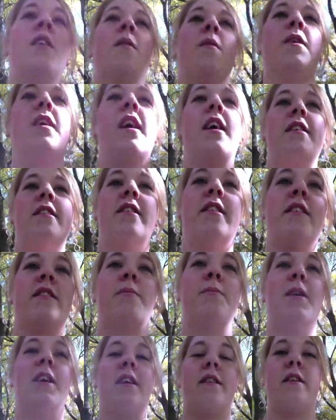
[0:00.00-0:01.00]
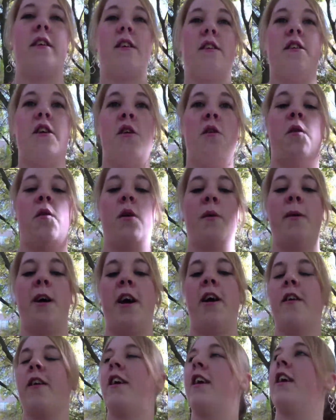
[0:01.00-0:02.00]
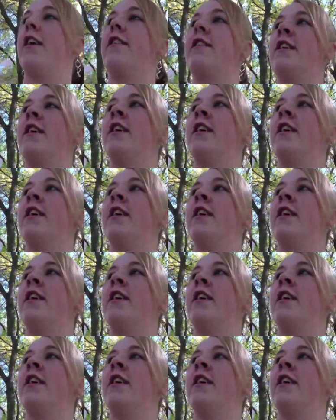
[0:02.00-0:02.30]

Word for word: We got into this big to do about it.